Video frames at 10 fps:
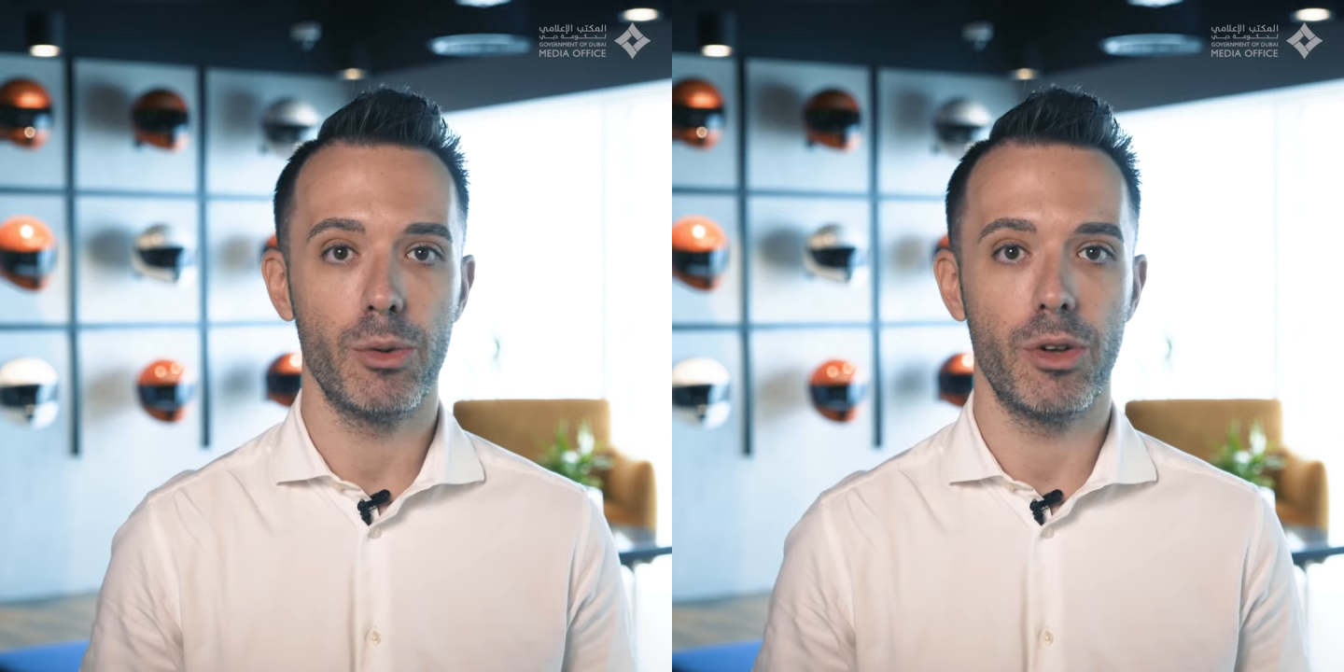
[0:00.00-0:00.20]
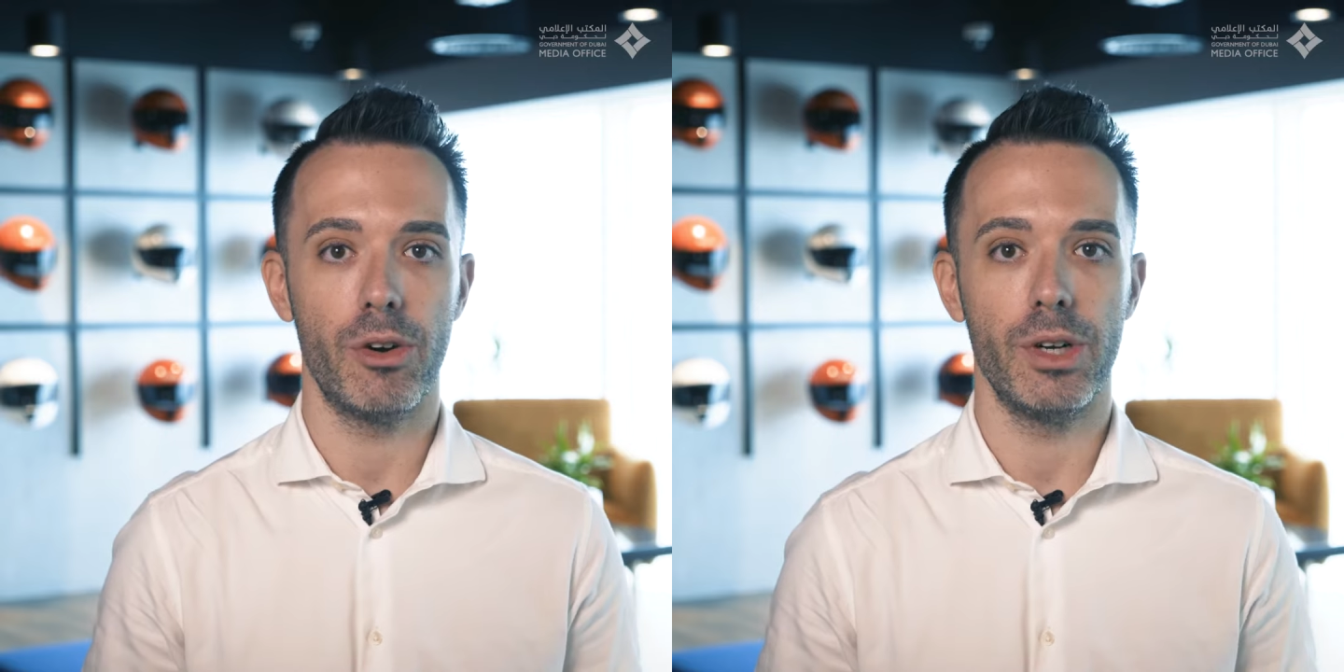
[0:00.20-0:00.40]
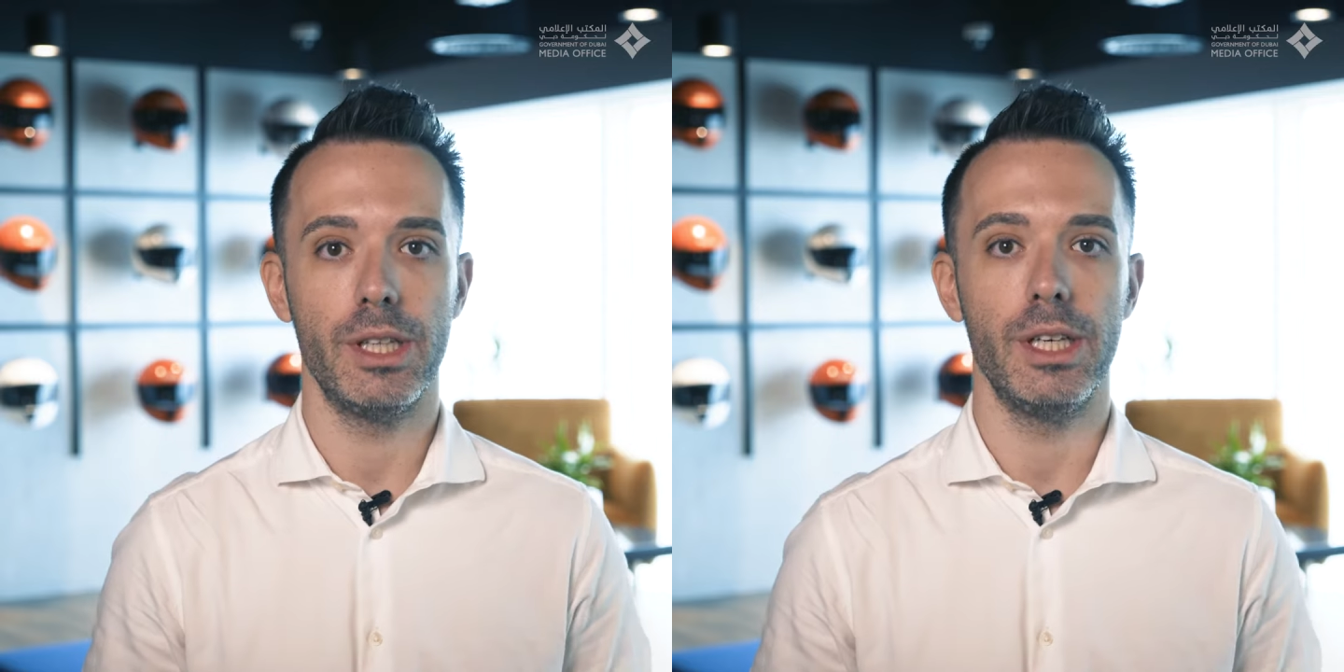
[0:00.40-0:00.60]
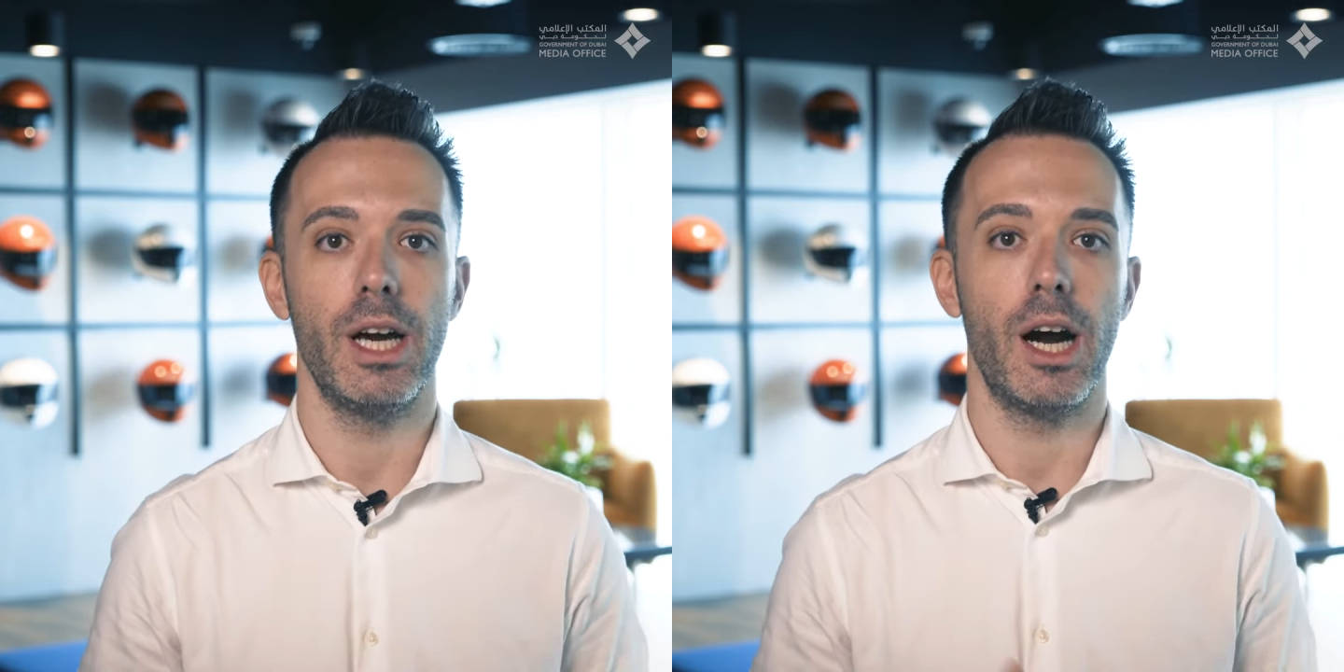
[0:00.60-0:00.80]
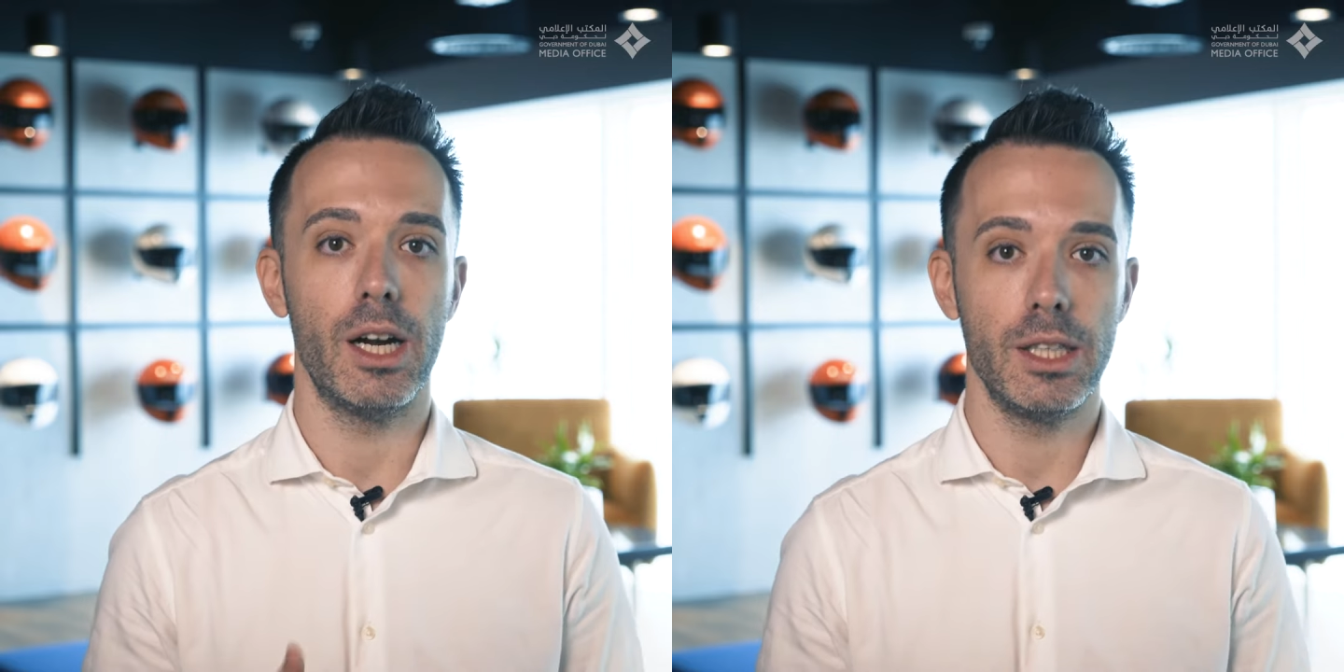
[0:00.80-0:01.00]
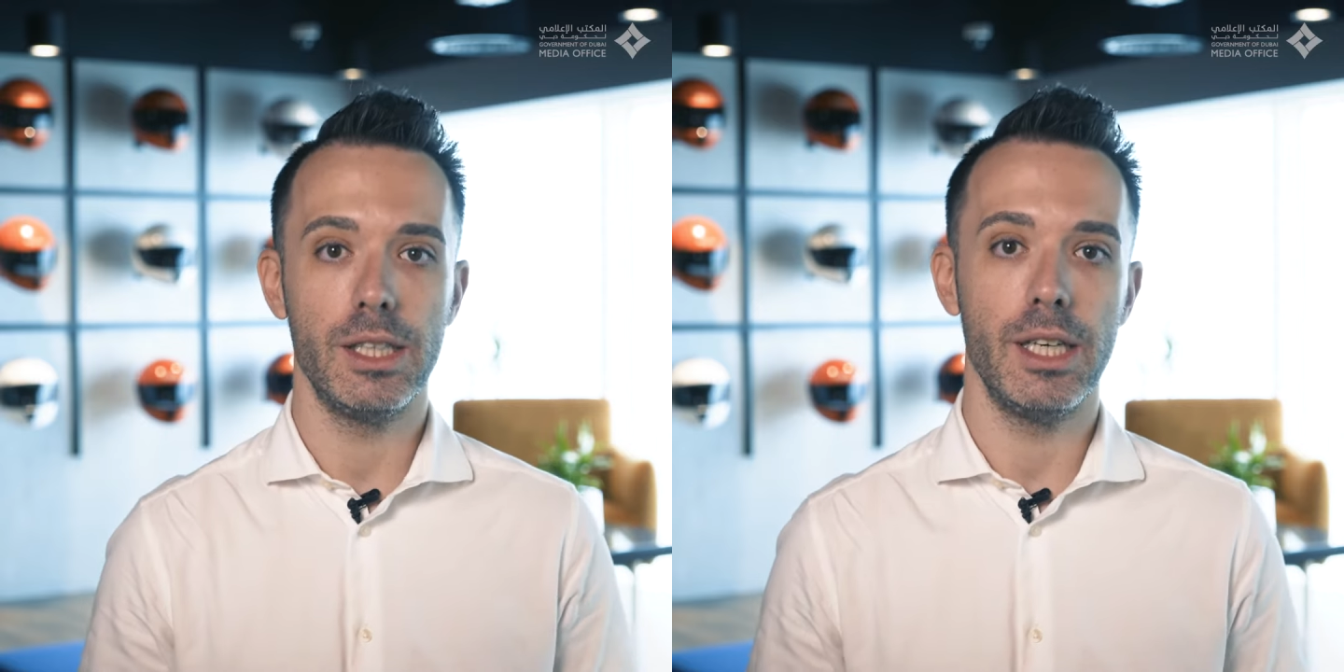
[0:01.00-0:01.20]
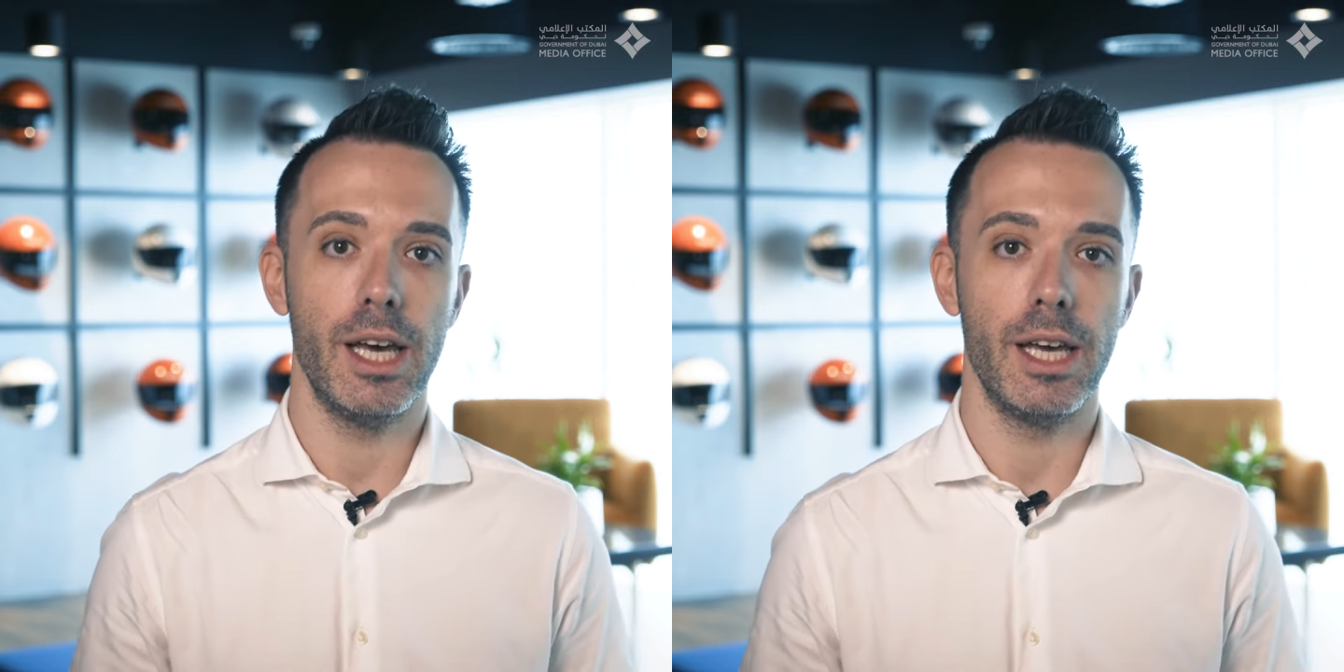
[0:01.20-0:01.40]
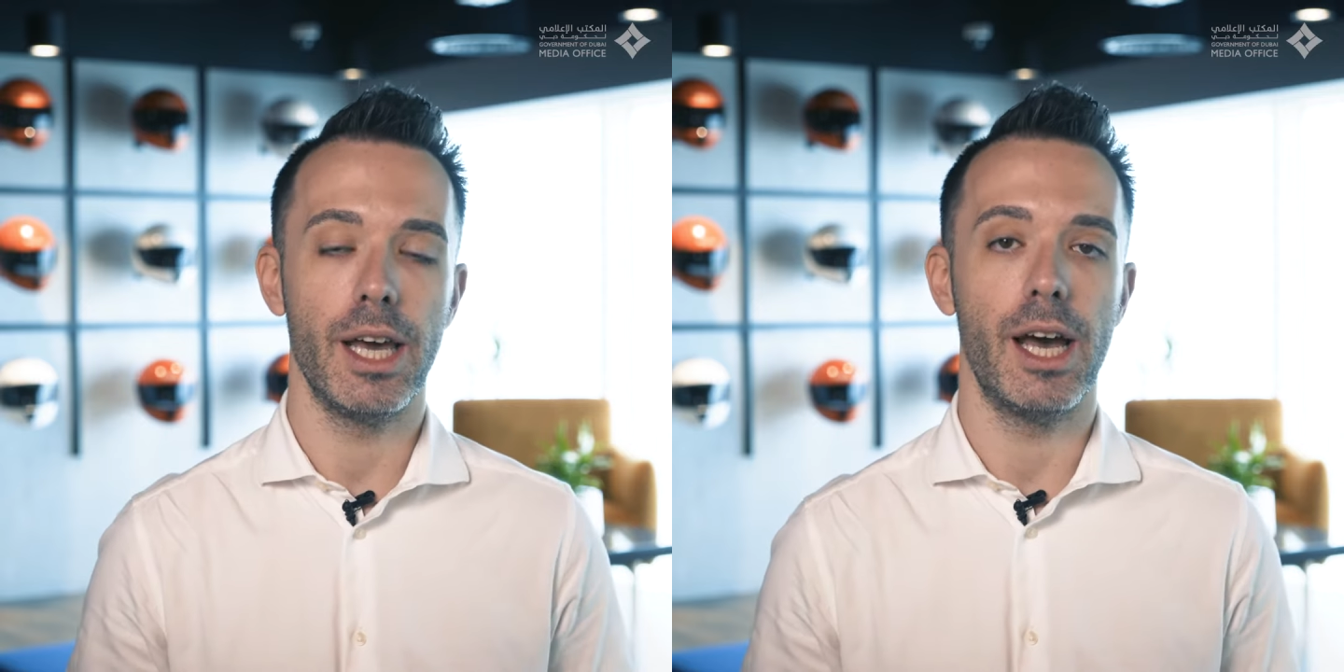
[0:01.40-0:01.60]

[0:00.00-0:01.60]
Authority, RTA,